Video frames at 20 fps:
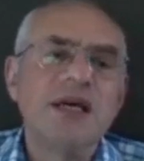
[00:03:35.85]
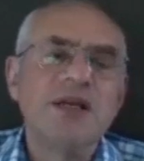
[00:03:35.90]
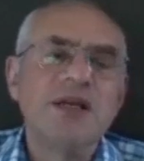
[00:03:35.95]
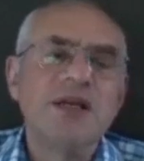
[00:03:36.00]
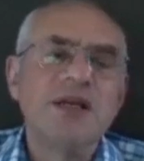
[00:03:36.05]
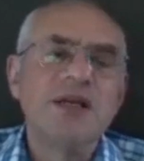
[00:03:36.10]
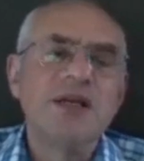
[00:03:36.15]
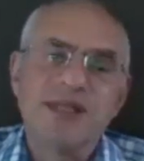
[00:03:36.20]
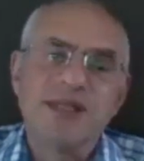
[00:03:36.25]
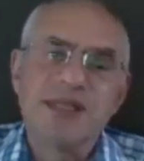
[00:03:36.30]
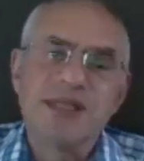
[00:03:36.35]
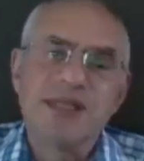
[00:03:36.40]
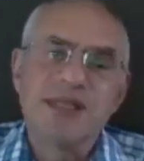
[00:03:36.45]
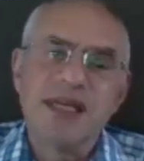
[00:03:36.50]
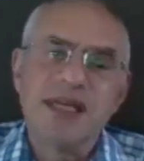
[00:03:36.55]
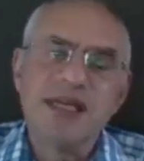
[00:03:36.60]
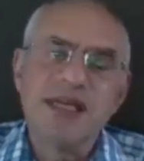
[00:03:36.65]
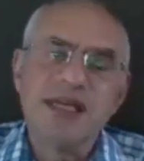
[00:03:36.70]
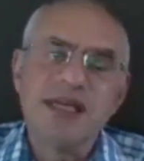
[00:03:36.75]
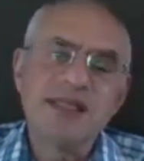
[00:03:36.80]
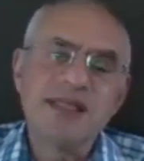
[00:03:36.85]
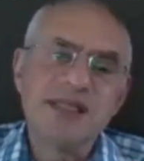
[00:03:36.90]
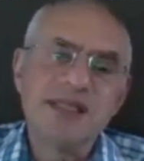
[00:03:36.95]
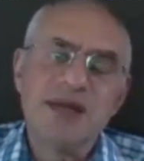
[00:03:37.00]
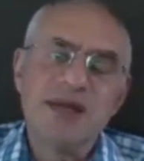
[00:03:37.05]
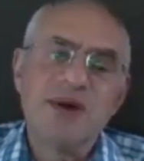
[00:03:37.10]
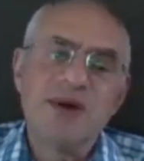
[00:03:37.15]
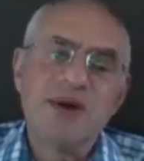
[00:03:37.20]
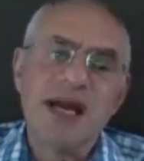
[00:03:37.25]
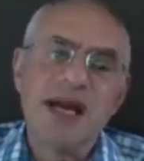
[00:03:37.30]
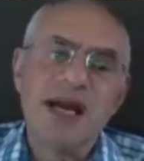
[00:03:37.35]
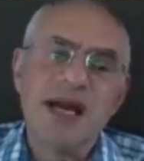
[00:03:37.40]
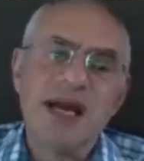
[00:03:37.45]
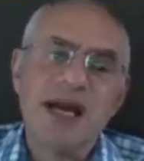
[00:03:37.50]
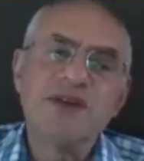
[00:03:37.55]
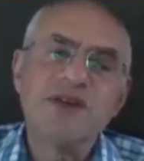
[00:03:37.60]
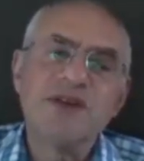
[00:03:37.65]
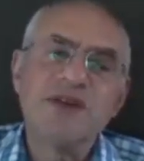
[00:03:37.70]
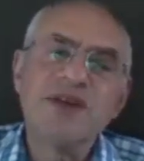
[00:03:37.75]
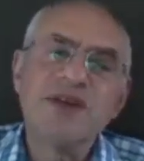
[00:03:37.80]
you'll be able to say, here's the secure
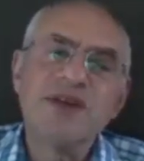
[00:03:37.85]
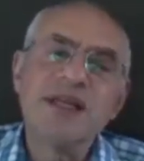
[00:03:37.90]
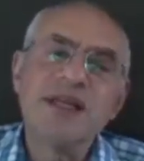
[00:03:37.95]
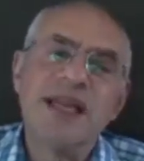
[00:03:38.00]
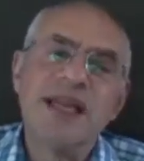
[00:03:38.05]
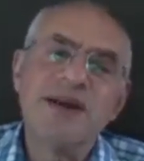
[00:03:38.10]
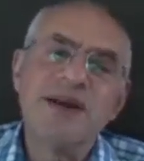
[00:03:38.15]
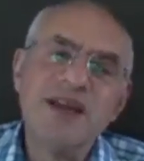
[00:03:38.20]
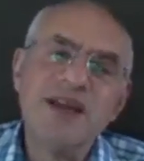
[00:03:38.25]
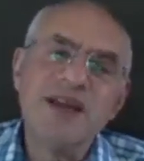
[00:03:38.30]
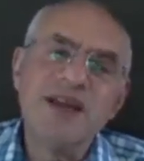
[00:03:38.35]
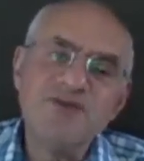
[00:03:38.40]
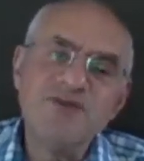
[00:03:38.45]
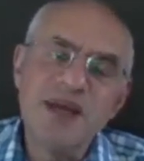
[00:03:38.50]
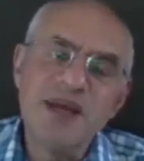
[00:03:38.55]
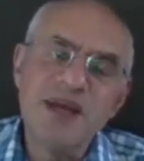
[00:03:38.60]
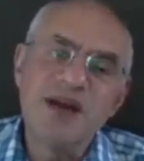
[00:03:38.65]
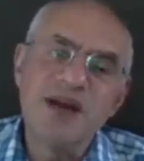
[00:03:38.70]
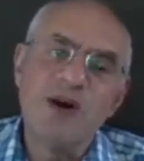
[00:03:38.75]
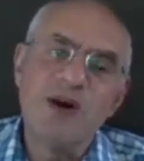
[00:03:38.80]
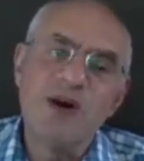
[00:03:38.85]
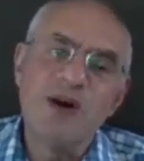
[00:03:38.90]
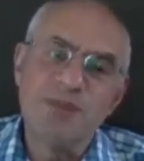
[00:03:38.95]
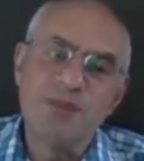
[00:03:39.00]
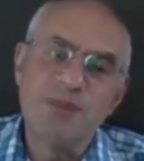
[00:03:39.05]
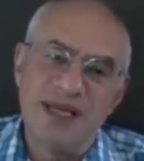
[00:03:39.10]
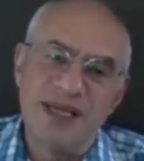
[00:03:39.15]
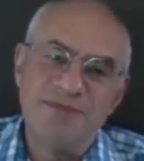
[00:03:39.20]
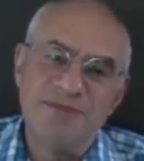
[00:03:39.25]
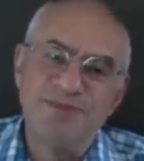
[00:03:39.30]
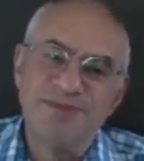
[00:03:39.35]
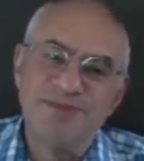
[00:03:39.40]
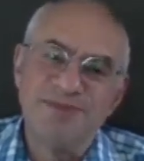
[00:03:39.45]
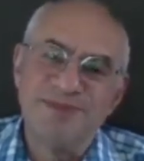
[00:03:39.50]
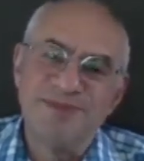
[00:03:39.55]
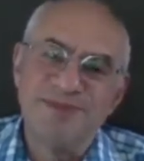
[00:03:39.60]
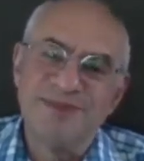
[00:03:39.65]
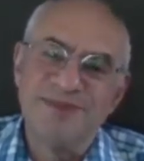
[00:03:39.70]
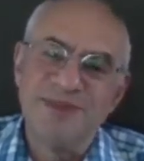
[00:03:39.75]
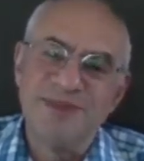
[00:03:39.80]
hash of it. Now give me a copy.
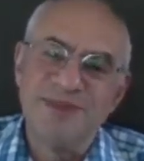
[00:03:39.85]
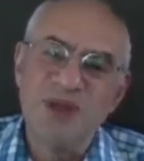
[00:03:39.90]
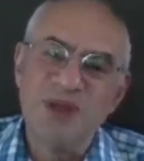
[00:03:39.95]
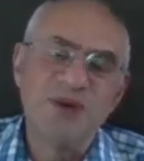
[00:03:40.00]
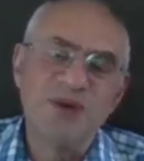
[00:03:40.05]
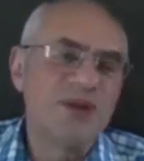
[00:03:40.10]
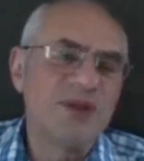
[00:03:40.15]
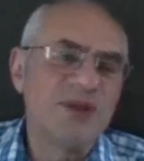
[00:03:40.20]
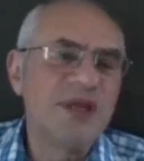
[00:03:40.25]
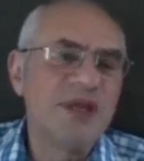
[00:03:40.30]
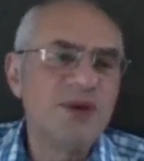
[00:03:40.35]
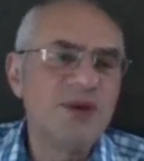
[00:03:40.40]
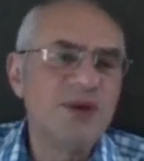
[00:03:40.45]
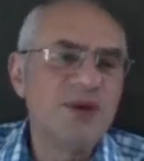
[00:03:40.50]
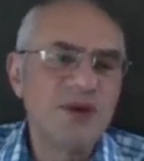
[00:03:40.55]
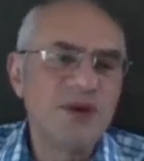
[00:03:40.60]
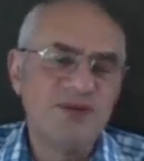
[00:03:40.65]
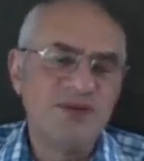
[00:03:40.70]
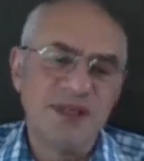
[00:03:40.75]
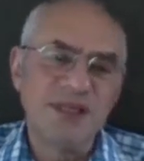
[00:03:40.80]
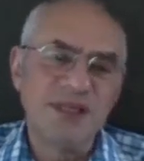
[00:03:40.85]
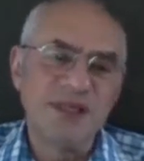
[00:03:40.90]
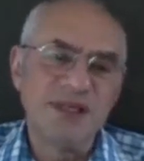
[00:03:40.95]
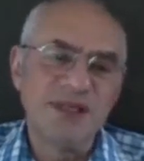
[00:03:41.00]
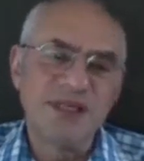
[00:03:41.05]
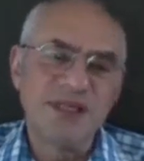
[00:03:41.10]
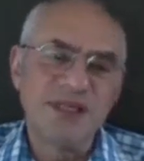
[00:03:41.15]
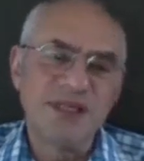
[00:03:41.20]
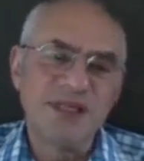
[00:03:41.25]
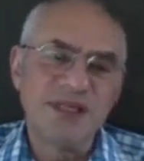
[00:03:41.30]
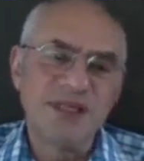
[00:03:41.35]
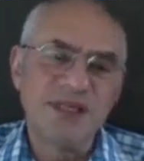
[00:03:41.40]
You want the universe